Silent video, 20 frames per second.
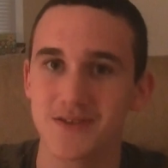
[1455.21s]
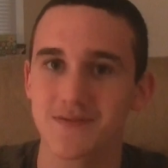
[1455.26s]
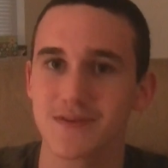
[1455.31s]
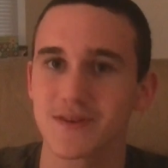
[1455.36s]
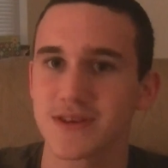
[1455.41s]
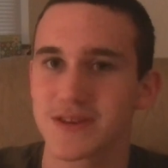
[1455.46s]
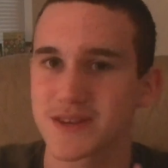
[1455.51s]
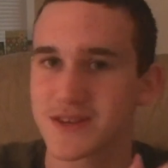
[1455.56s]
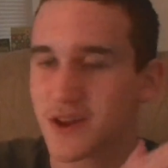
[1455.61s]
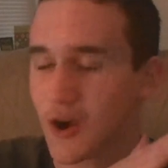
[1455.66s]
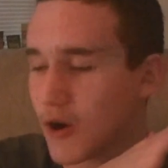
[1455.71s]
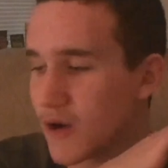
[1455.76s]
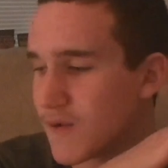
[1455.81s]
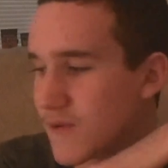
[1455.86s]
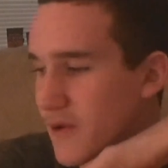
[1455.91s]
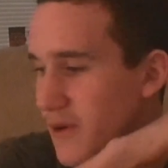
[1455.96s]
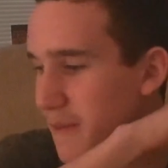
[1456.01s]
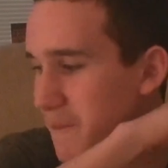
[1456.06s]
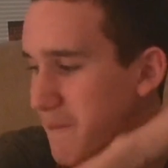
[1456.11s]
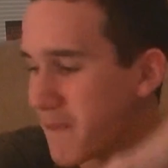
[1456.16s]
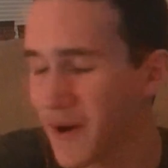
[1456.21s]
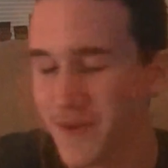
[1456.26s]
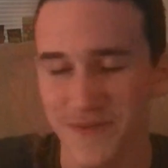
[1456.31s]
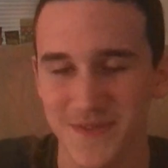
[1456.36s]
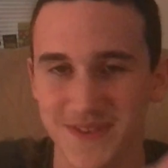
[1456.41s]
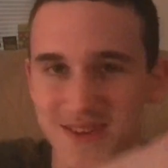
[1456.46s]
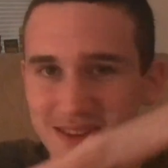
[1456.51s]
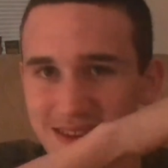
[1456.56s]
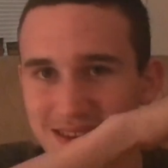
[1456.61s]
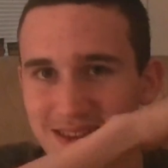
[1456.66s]
just over a
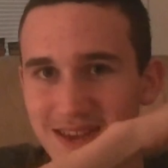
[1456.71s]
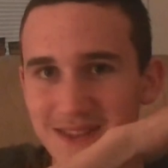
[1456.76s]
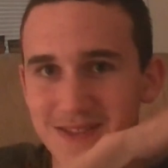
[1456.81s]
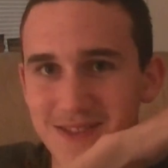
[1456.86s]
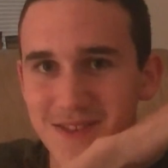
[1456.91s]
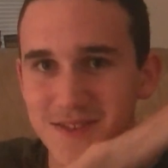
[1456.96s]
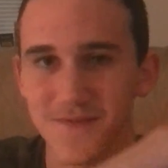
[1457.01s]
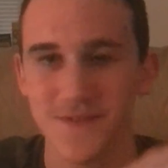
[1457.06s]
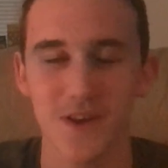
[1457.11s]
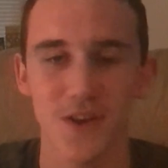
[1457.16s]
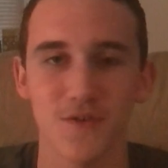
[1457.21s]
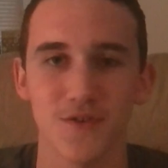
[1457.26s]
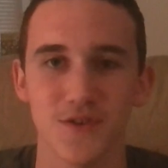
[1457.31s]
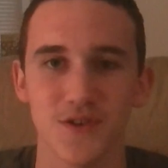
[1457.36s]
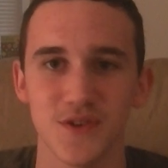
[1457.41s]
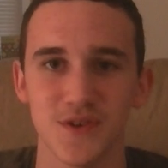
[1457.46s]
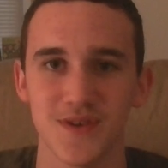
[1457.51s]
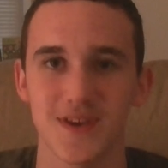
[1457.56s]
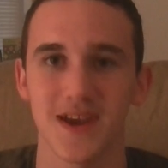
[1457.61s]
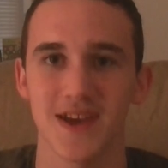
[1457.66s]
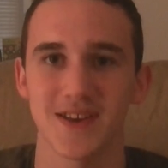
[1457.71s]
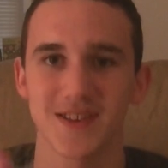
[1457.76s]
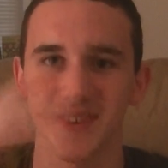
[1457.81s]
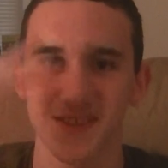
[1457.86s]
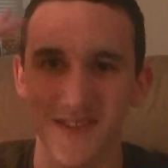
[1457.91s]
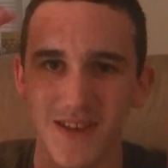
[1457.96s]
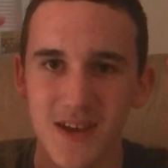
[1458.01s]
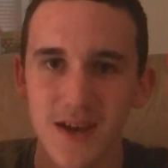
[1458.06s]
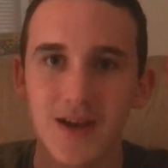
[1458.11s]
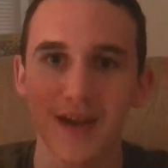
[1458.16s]
month to get this video to you
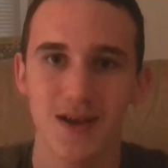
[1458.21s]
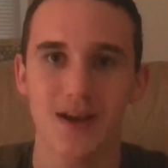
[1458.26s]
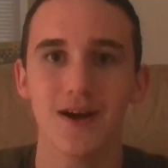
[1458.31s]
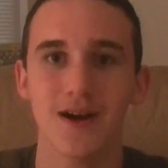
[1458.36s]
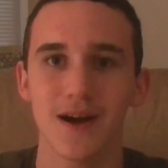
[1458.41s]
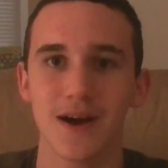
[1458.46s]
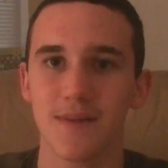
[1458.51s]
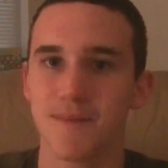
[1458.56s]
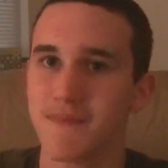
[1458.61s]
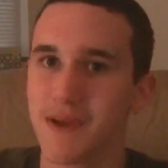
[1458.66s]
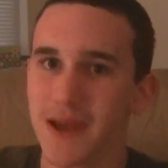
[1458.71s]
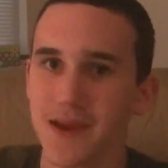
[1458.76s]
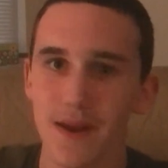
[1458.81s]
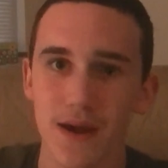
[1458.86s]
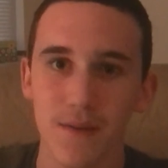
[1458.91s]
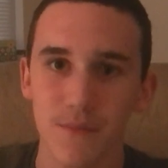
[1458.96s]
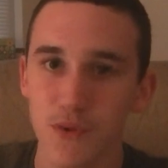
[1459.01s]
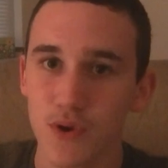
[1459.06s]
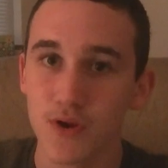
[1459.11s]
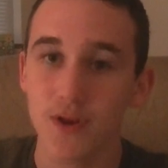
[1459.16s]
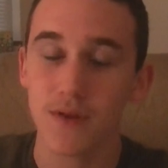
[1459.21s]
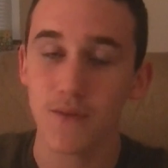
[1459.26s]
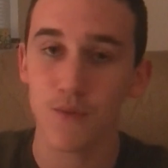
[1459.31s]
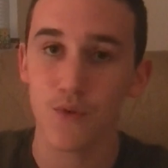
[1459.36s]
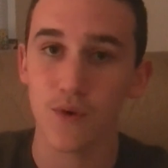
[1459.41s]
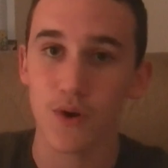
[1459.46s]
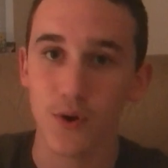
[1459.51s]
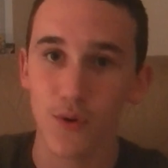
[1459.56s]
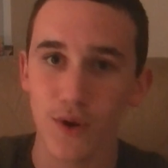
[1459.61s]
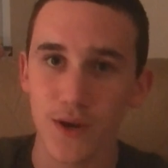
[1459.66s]
guys. Man,
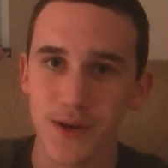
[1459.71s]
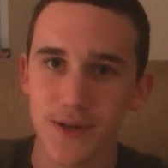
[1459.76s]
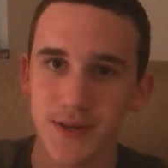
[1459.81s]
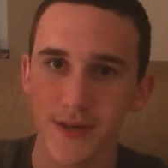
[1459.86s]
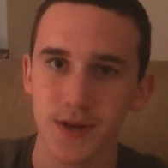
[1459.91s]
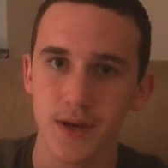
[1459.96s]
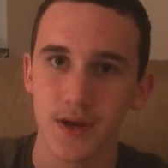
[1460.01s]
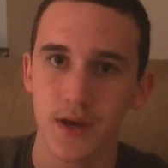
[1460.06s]
we're going to,